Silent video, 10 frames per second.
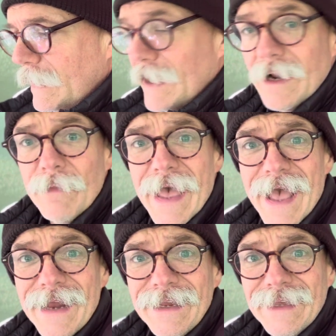and I'm
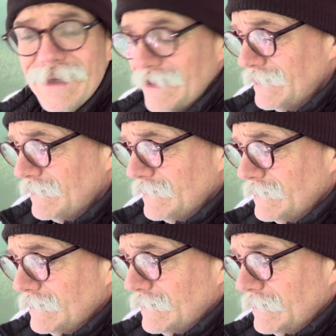adding
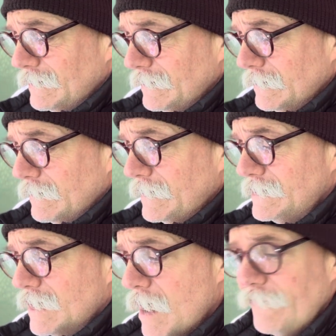
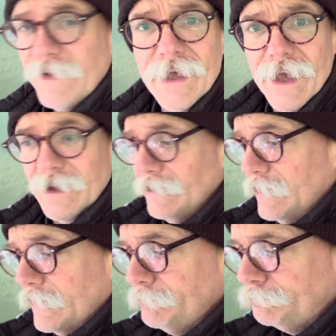this coffee cake in
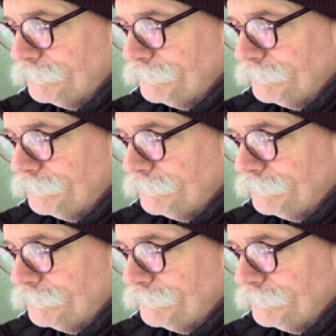there.